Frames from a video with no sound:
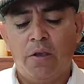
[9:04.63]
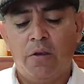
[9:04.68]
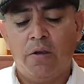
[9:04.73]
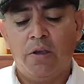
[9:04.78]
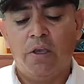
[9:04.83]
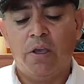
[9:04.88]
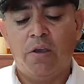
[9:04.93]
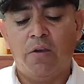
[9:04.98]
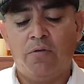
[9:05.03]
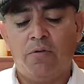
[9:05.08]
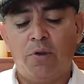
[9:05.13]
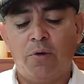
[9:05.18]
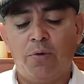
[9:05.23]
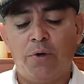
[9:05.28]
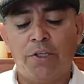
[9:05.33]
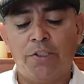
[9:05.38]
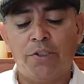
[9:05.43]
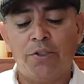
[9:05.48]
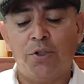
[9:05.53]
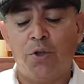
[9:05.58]
if there
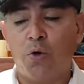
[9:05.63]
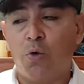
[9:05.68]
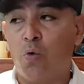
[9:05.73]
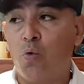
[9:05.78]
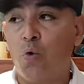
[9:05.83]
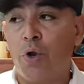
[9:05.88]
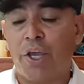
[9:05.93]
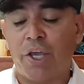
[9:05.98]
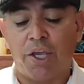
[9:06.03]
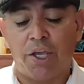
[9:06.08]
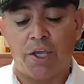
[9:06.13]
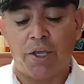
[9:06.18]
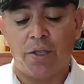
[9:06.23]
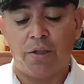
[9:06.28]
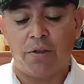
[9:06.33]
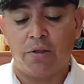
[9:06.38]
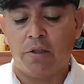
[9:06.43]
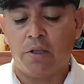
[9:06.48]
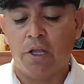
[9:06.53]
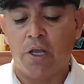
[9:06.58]
is no
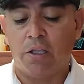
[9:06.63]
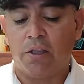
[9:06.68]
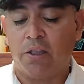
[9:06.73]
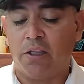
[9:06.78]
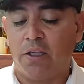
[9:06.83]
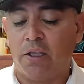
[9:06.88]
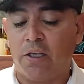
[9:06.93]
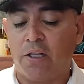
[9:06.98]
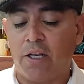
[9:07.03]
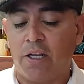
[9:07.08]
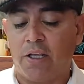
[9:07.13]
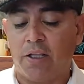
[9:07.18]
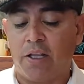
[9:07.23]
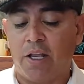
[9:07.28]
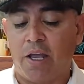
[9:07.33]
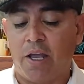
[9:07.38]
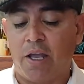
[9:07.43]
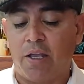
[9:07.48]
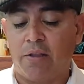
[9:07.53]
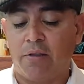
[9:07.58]
wind, nothing like
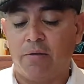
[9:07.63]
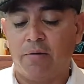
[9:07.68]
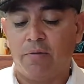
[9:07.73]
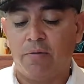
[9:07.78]
that,